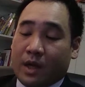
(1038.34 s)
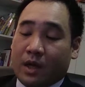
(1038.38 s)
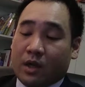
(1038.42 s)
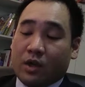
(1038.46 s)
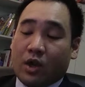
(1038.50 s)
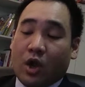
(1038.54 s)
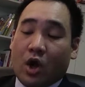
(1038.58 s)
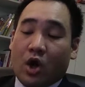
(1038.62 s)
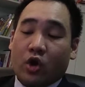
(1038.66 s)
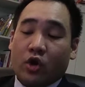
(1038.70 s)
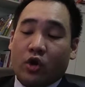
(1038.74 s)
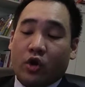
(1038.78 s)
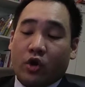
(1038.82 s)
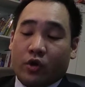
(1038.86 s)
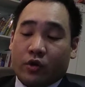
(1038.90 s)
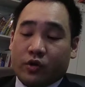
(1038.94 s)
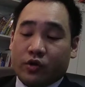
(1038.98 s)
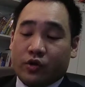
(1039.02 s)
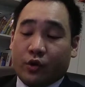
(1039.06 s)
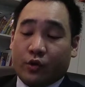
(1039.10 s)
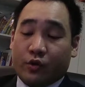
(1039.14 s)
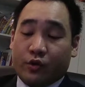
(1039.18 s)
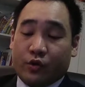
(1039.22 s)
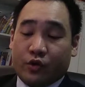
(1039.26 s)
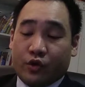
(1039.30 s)
longer,
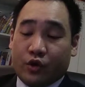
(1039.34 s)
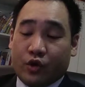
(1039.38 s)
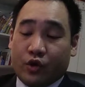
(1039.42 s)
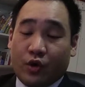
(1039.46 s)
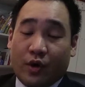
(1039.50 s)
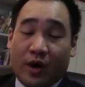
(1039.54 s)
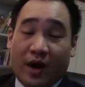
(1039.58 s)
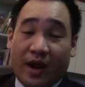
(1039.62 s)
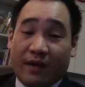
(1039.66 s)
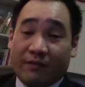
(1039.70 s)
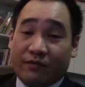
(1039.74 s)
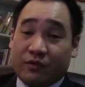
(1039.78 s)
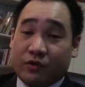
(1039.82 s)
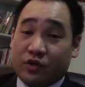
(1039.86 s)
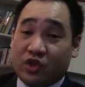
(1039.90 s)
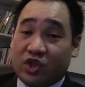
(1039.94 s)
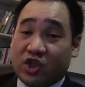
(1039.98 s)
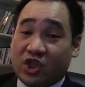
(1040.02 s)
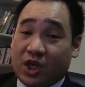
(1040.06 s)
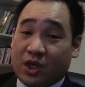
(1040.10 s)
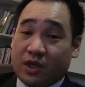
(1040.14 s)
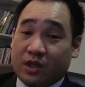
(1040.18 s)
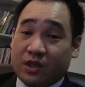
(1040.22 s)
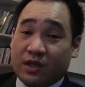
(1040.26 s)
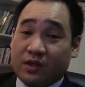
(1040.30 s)
so you don't have to
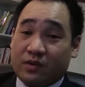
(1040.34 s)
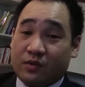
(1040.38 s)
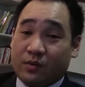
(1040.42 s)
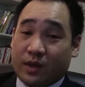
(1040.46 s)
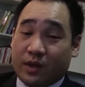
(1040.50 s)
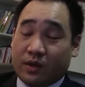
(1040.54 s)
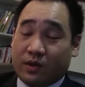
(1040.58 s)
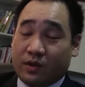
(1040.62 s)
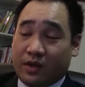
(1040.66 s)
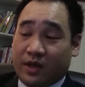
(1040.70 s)
junk this one.